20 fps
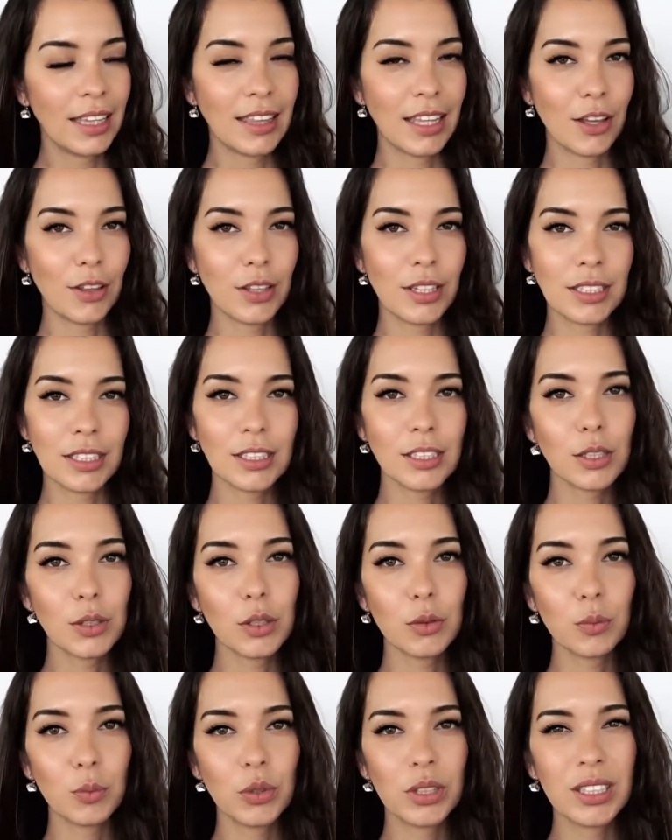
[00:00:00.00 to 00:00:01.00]
Now this is a
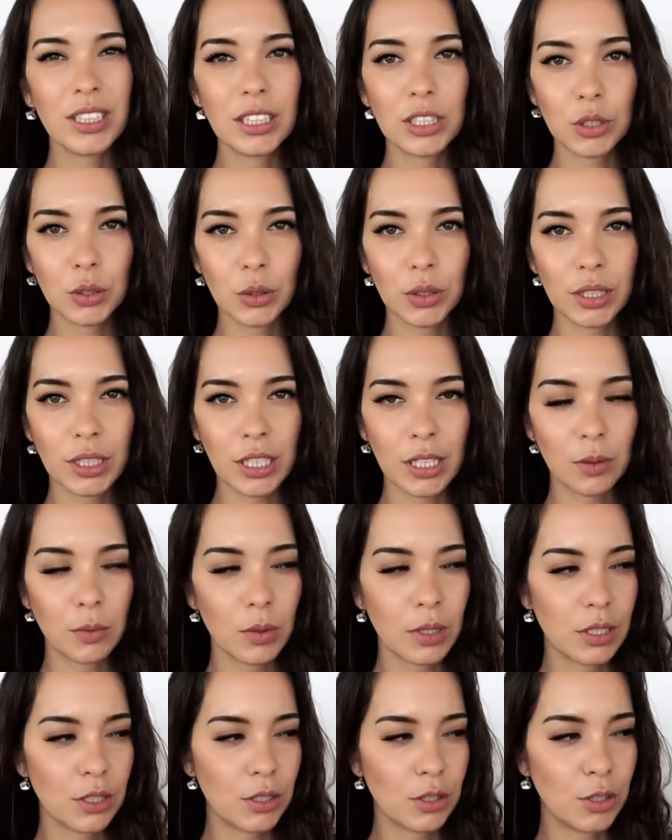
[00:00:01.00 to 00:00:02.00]
really tricky
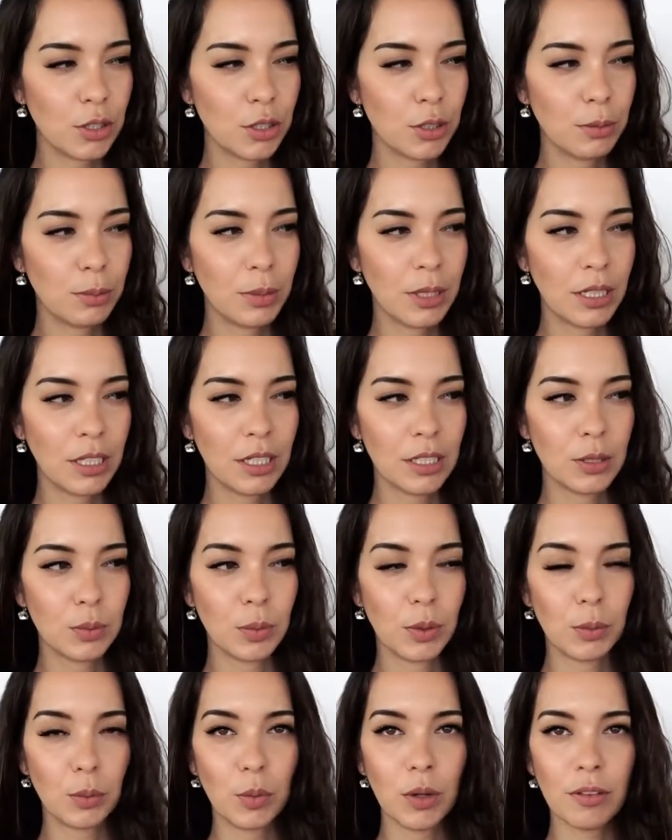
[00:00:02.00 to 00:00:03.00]
one to do because
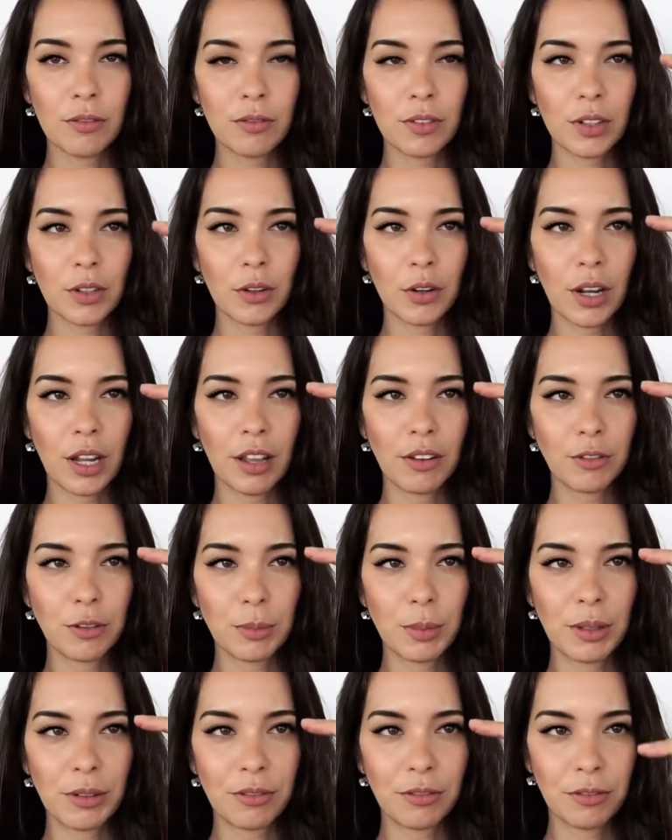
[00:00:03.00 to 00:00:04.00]
with 1 finger I have
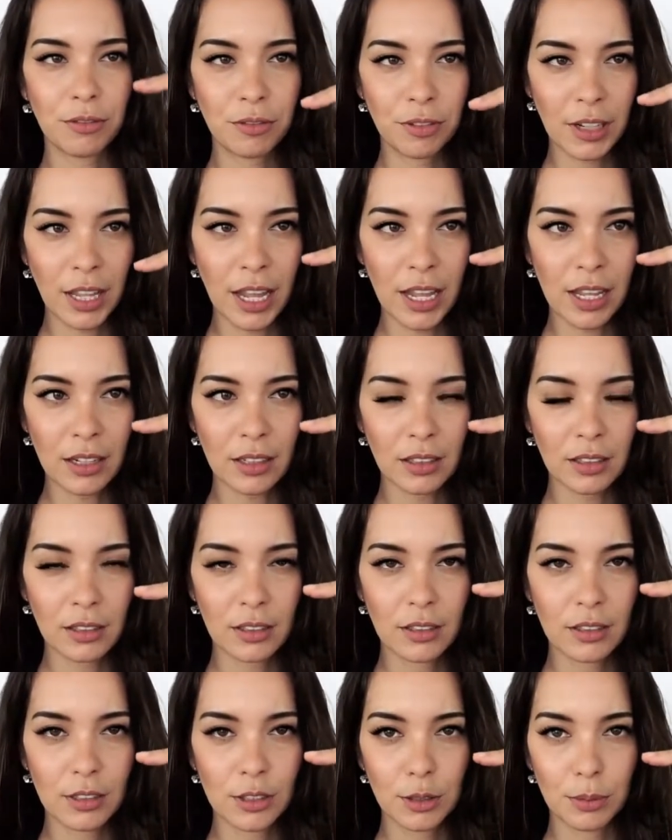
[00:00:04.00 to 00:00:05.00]
to be flat
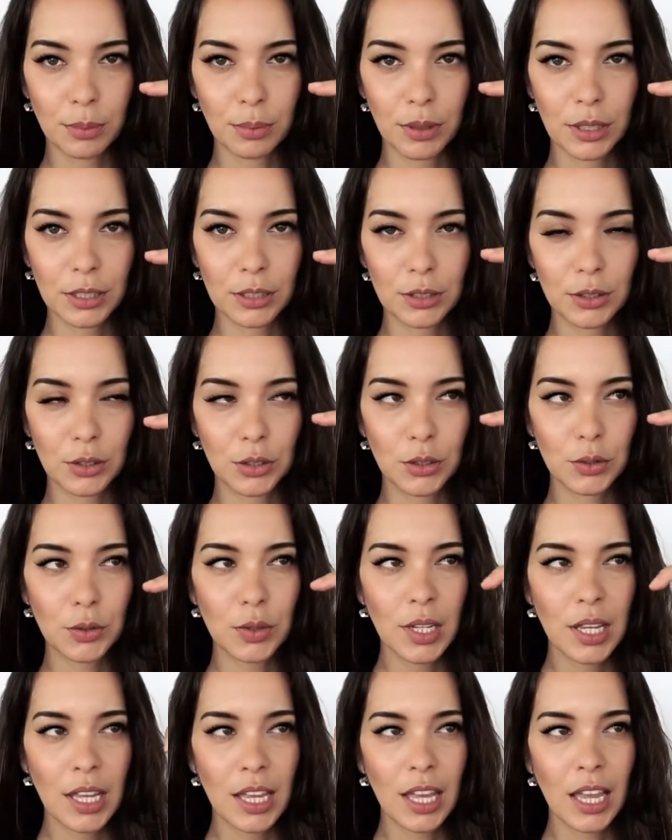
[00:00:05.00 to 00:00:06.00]
to press
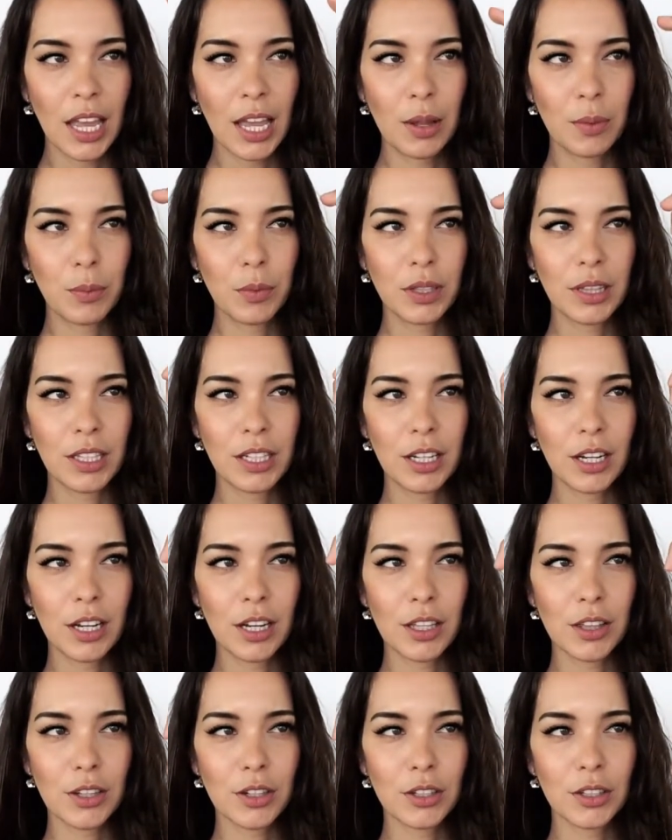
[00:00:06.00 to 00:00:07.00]
2, and with the
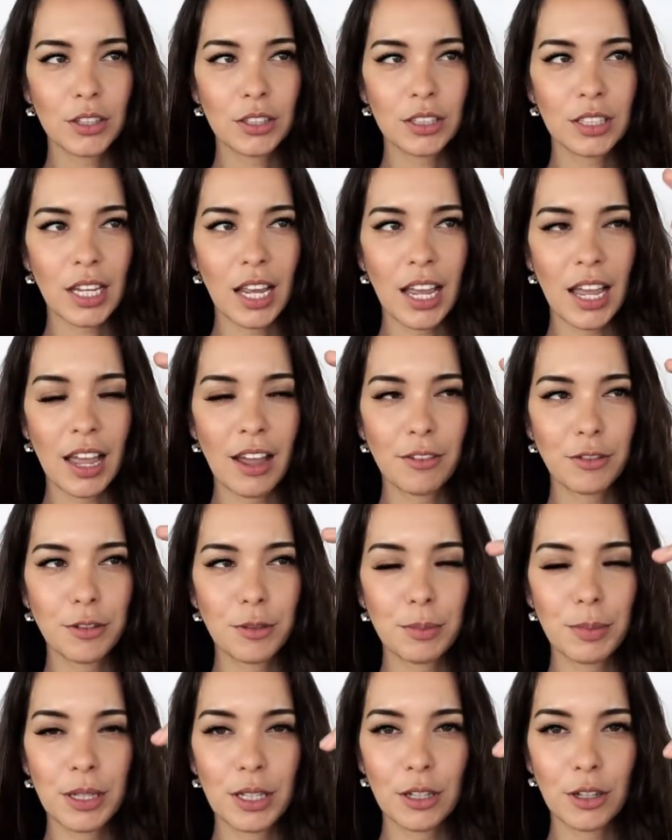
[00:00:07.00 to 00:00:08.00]
others I have
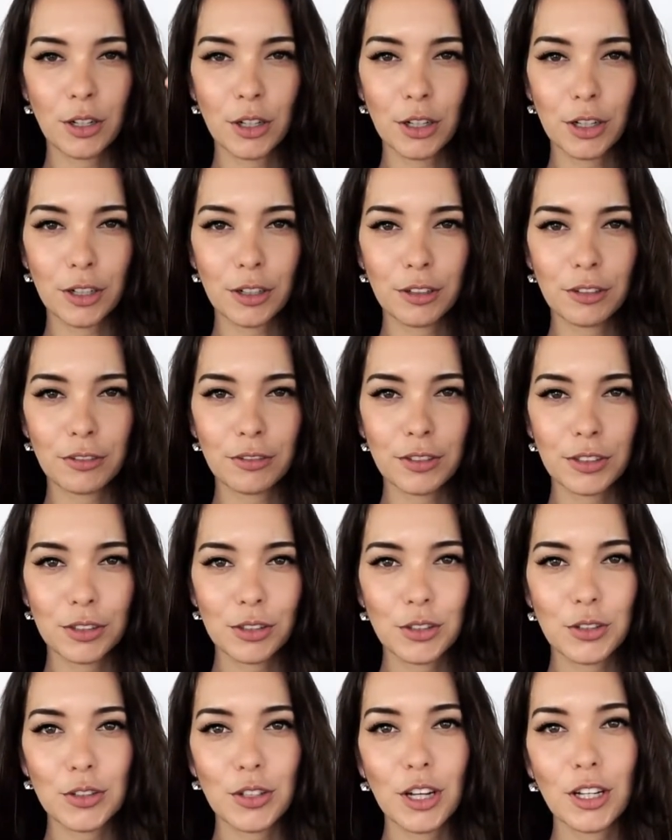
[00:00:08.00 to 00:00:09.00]
to be
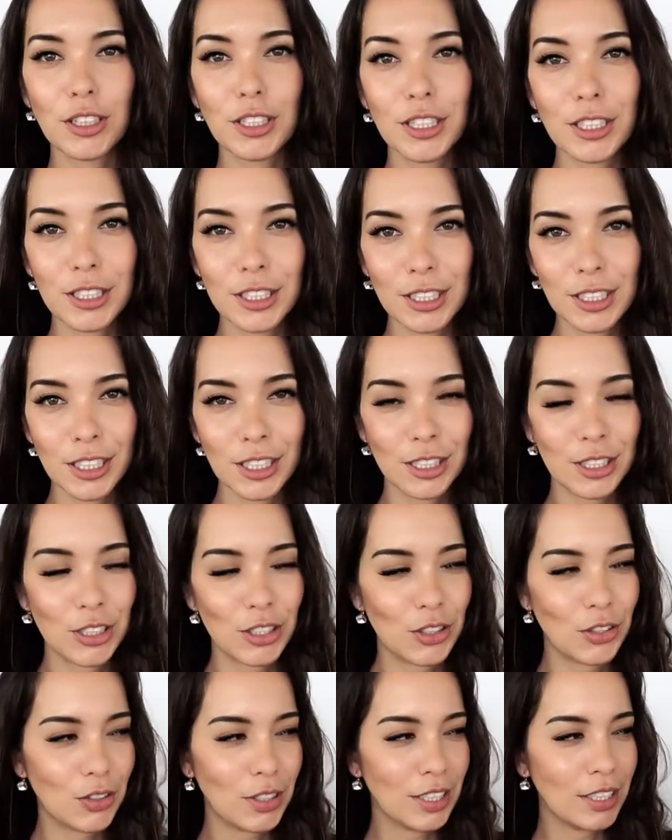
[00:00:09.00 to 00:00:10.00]
curved to not touch the other
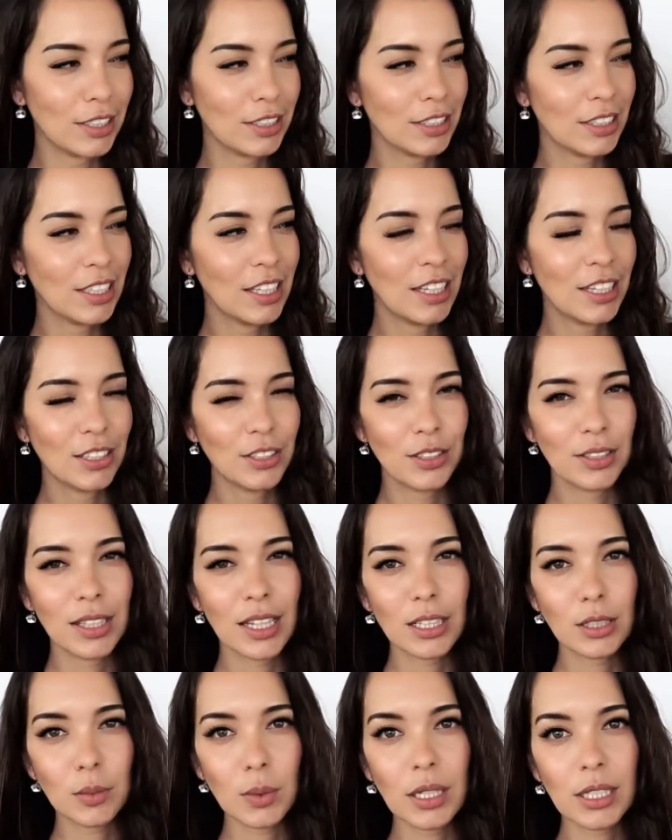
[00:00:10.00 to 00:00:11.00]
strings. So
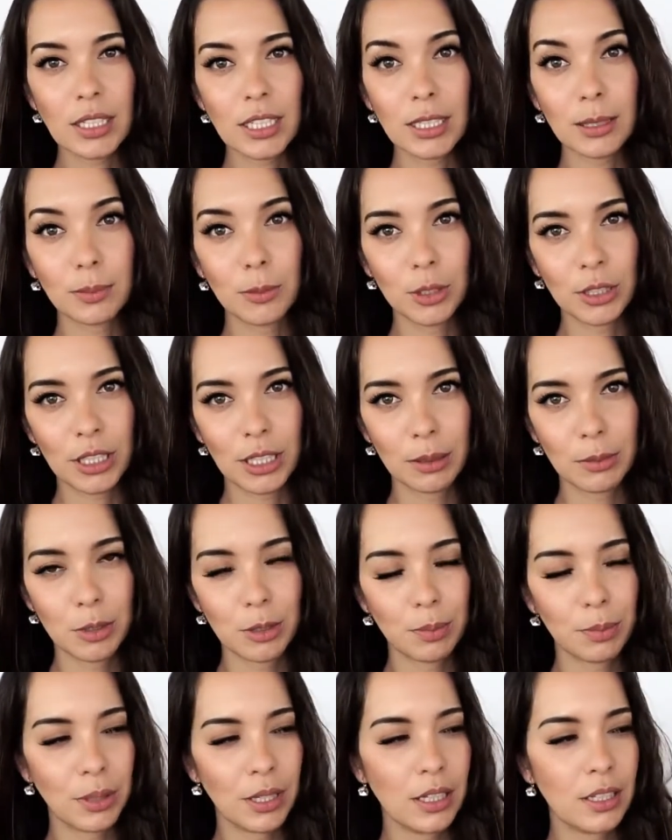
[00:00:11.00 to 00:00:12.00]
that's why it takes more time
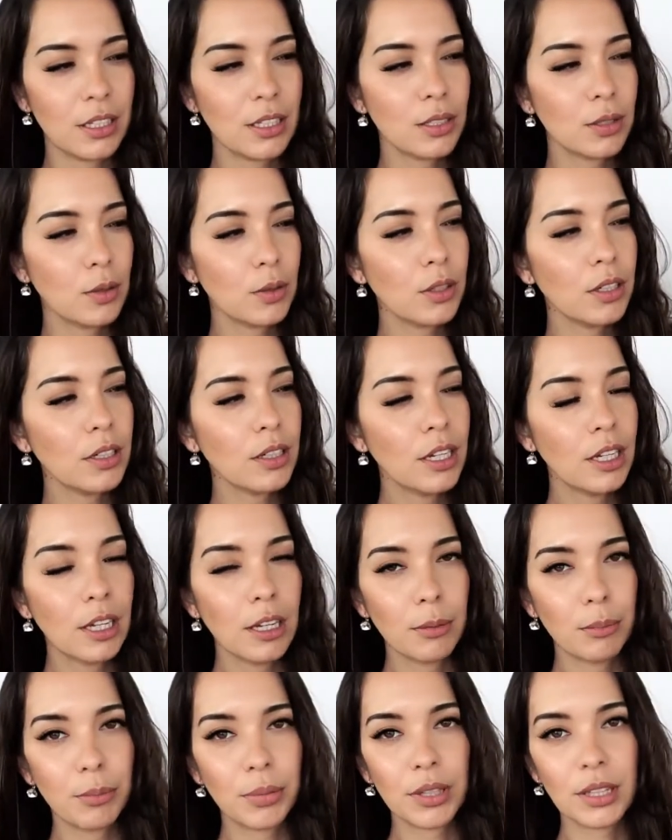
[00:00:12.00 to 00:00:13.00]
to play this chord,
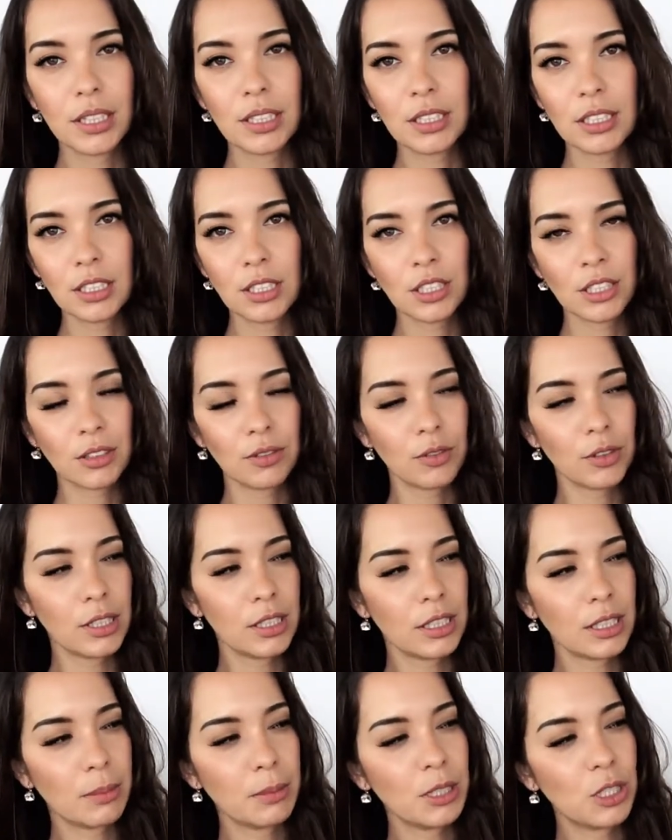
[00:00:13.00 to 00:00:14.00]
but this is just for
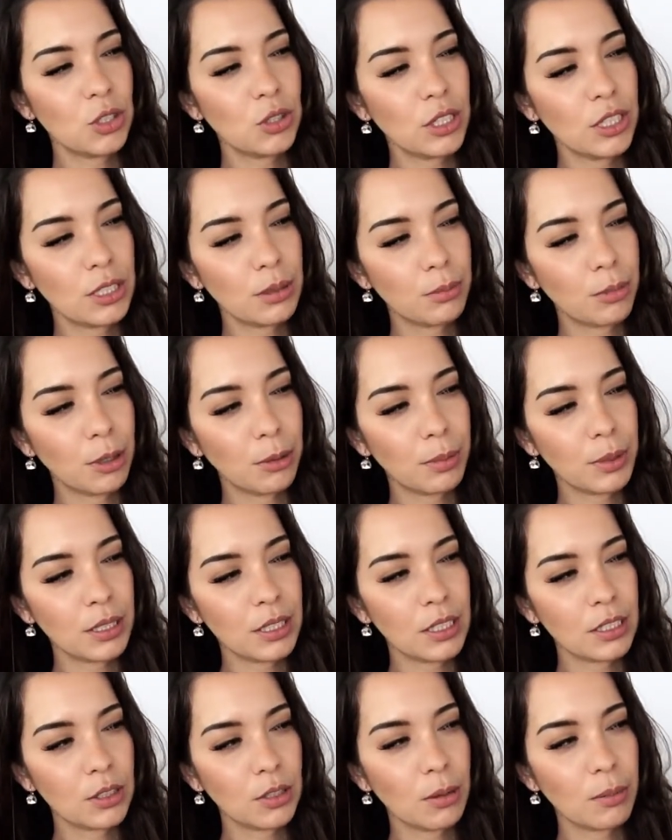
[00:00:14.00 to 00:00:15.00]
demonstration
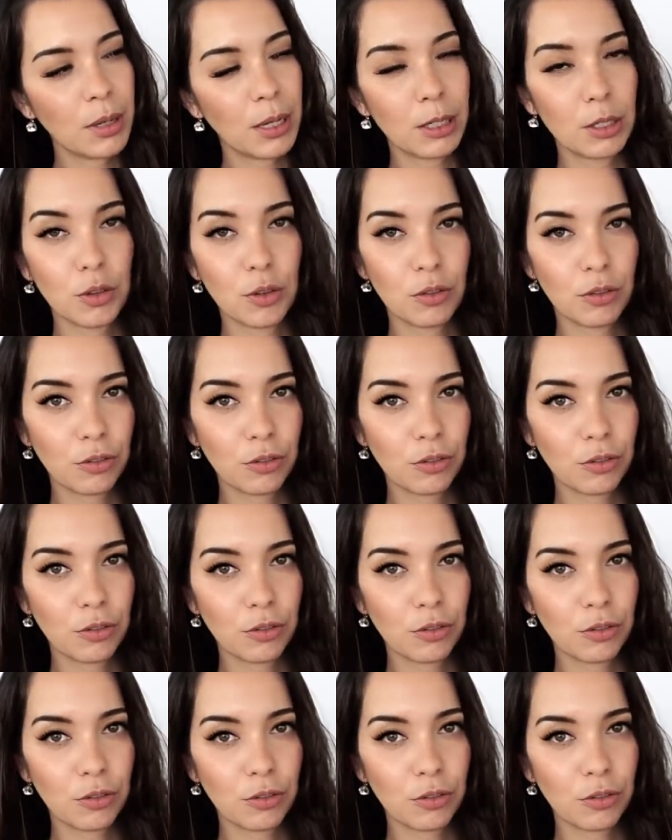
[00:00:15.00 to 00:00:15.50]
purposes. So I'm going to do